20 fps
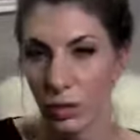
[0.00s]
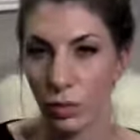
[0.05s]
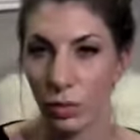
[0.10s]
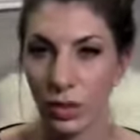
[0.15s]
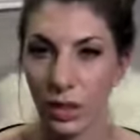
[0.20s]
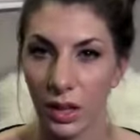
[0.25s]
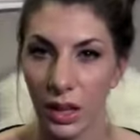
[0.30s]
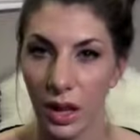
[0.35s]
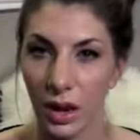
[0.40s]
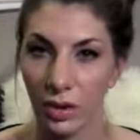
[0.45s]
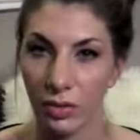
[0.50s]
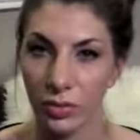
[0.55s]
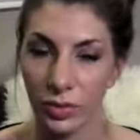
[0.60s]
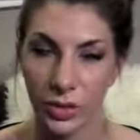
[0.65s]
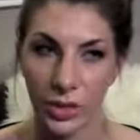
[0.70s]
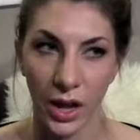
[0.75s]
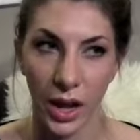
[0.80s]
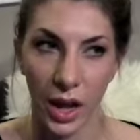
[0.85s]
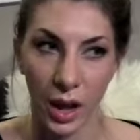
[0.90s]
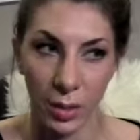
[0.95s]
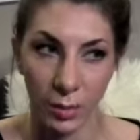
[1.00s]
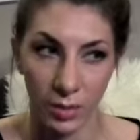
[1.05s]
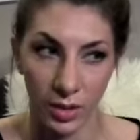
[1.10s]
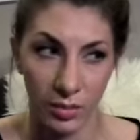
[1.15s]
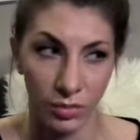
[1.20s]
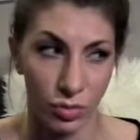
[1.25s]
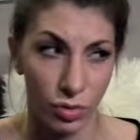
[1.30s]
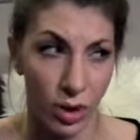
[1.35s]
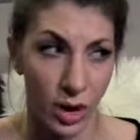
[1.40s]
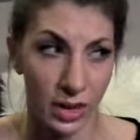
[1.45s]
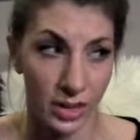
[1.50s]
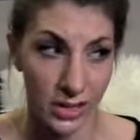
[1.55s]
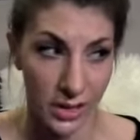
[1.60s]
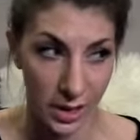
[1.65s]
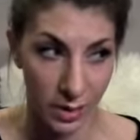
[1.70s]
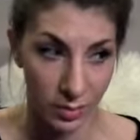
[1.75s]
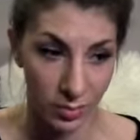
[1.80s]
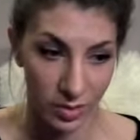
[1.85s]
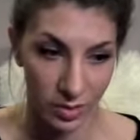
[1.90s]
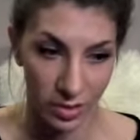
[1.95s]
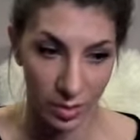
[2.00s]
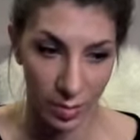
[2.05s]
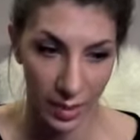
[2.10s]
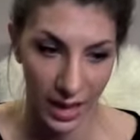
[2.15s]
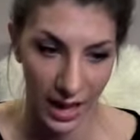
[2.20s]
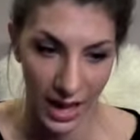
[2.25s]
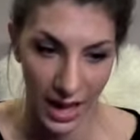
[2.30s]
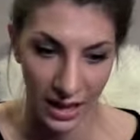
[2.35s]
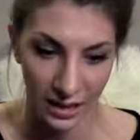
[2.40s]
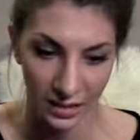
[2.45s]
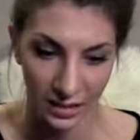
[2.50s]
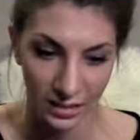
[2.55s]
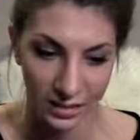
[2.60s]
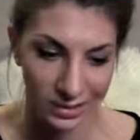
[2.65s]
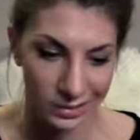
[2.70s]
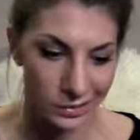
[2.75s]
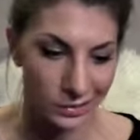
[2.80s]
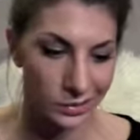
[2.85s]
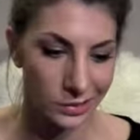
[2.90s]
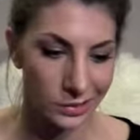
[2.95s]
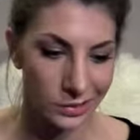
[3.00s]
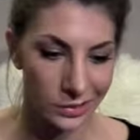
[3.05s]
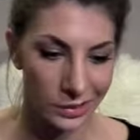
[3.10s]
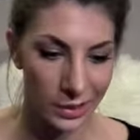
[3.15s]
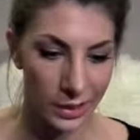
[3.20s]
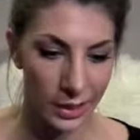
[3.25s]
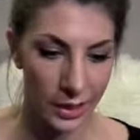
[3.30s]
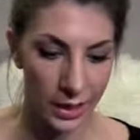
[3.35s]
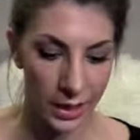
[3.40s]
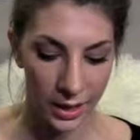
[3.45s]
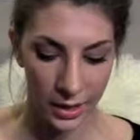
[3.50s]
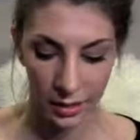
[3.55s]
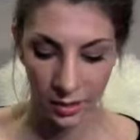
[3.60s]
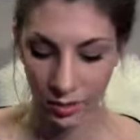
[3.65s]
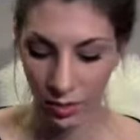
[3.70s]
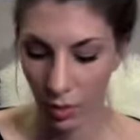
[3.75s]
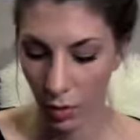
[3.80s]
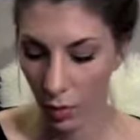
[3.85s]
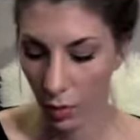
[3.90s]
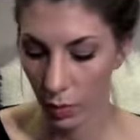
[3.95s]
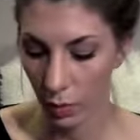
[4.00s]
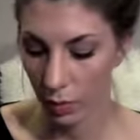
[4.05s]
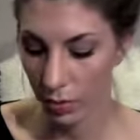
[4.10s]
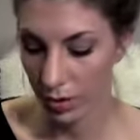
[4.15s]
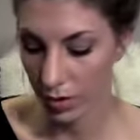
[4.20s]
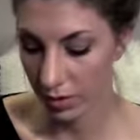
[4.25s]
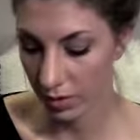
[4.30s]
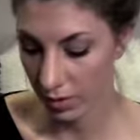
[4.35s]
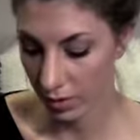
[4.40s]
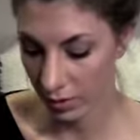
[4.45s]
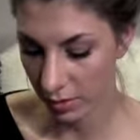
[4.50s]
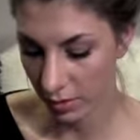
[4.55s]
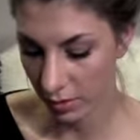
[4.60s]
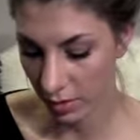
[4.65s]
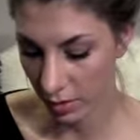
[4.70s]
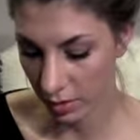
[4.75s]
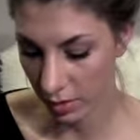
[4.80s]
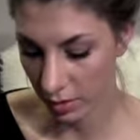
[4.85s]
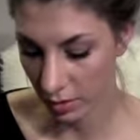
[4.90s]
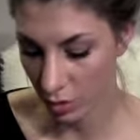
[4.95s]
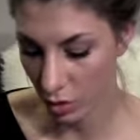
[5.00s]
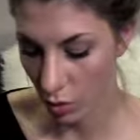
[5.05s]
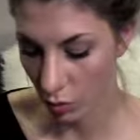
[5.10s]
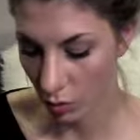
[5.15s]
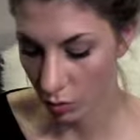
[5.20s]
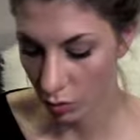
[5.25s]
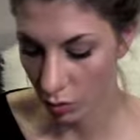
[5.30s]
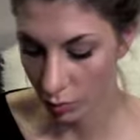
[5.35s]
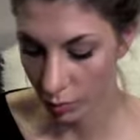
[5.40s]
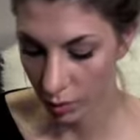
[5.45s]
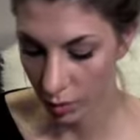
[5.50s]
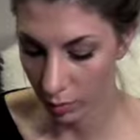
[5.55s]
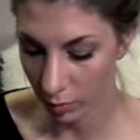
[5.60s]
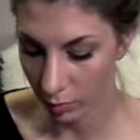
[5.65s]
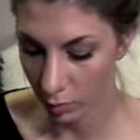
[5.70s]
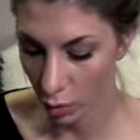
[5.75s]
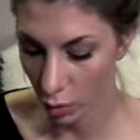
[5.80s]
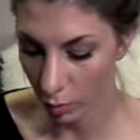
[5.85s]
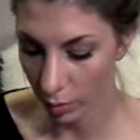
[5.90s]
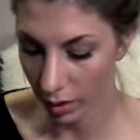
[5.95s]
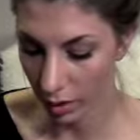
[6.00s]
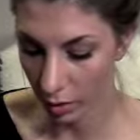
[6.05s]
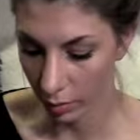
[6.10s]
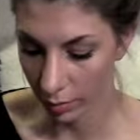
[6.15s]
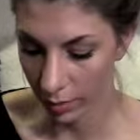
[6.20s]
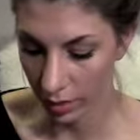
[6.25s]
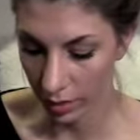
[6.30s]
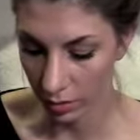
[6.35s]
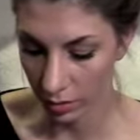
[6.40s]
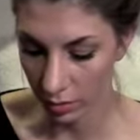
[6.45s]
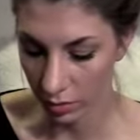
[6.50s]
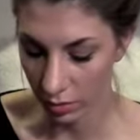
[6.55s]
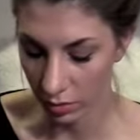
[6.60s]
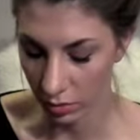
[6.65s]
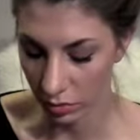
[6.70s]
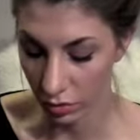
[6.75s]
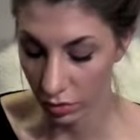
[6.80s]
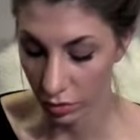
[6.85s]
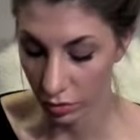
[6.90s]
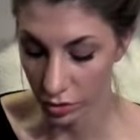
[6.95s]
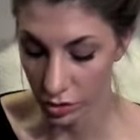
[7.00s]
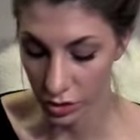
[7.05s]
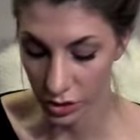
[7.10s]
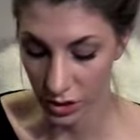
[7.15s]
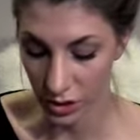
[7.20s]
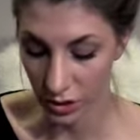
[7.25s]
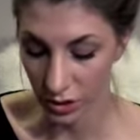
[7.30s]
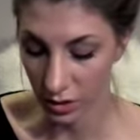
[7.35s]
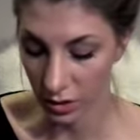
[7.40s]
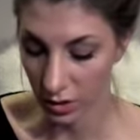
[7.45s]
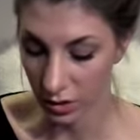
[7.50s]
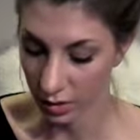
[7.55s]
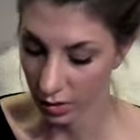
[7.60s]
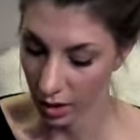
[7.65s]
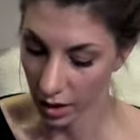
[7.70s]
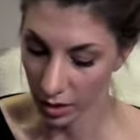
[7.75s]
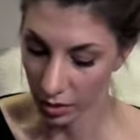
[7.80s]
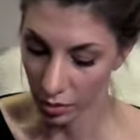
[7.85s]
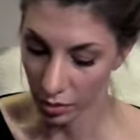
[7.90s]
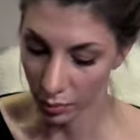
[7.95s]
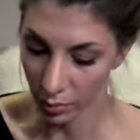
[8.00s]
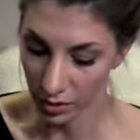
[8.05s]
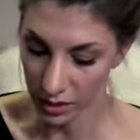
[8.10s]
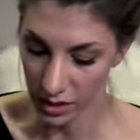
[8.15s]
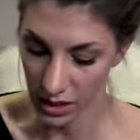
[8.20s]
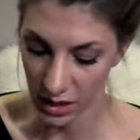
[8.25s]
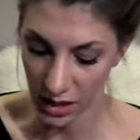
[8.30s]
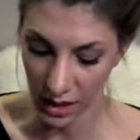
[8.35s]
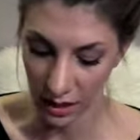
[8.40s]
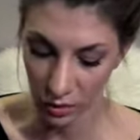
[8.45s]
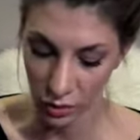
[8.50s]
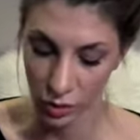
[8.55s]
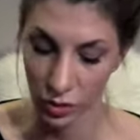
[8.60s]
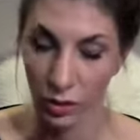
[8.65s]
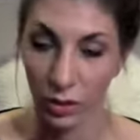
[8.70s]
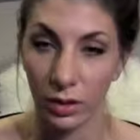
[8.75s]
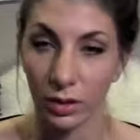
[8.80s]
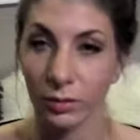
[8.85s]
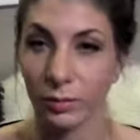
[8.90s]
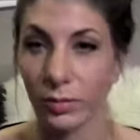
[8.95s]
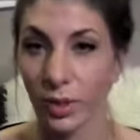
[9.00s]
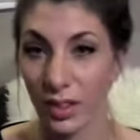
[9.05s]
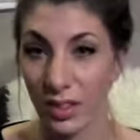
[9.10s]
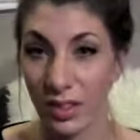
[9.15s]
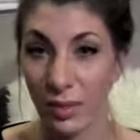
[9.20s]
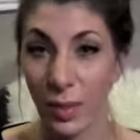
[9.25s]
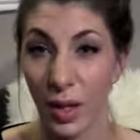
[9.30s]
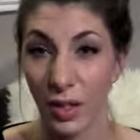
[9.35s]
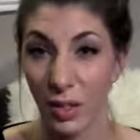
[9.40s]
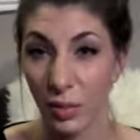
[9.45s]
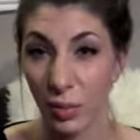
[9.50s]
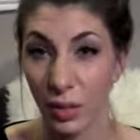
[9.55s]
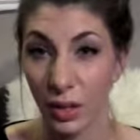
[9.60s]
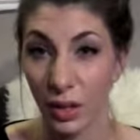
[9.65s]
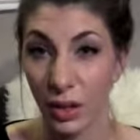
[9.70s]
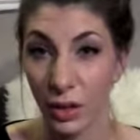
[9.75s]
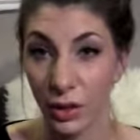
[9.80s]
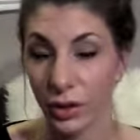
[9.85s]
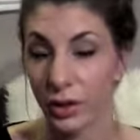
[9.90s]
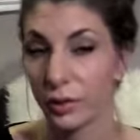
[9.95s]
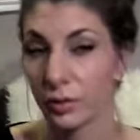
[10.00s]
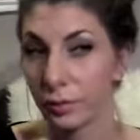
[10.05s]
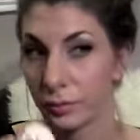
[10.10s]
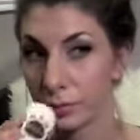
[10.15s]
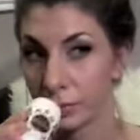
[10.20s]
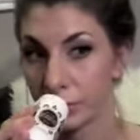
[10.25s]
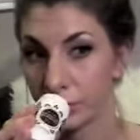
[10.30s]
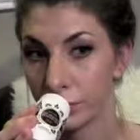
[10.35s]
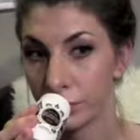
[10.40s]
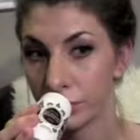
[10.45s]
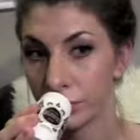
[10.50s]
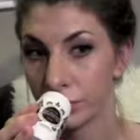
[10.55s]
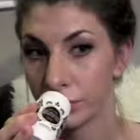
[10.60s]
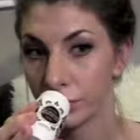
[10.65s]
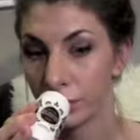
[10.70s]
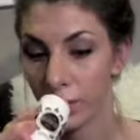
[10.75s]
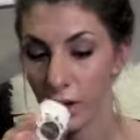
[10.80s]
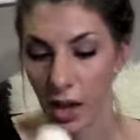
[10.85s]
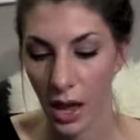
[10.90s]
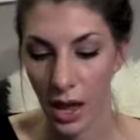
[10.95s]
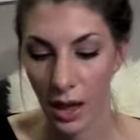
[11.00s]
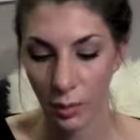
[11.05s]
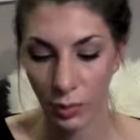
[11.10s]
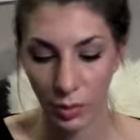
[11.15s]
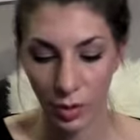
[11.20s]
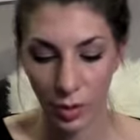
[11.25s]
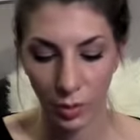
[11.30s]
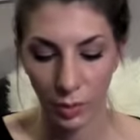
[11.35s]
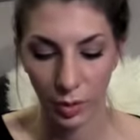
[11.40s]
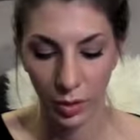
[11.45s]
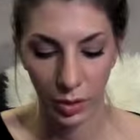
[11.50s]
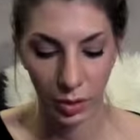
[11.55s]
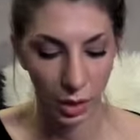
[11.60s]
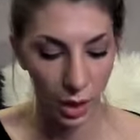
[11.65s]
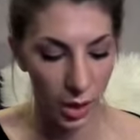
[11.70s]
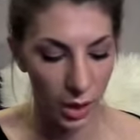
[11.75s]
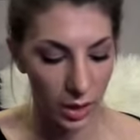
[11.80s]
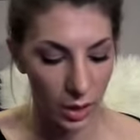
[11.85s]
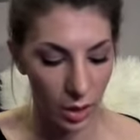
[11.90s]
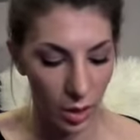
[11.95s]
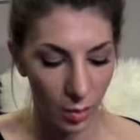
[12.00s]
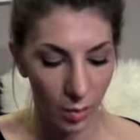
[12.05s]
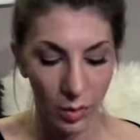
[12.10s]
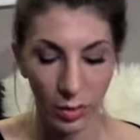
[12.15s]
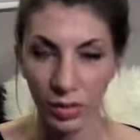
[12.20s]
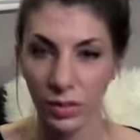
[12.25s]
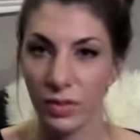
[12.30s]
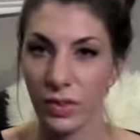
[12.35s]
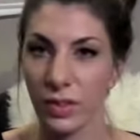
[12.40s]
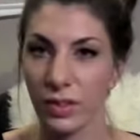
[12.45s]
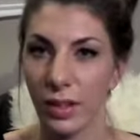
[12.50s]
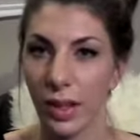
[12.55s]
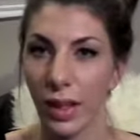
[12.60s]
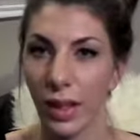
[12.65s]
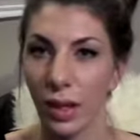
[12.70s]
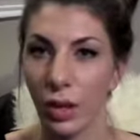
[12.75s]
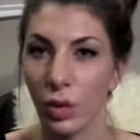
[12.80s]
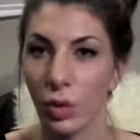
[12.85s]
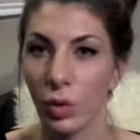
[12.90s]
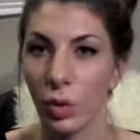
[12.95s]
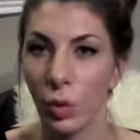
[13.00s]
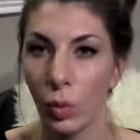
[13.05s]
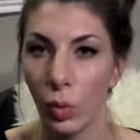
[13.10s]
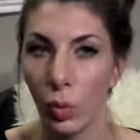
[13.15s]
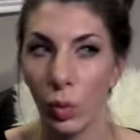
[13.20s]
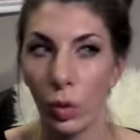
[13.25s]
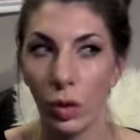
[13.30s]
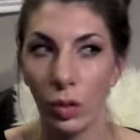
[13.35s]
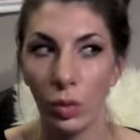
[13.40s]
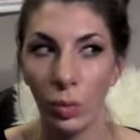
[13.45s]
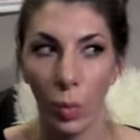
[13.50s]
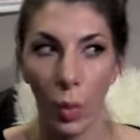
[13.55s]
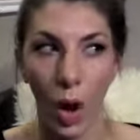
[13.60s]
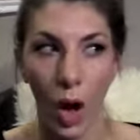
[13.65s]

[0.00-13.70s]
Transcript: I don't really care for Tom's. I've tried Tom's in the past. So this is no aluminum, no parabens. It's nourishing. It's 100% natural. It smells really good. And when you put it on, it almost feels like cool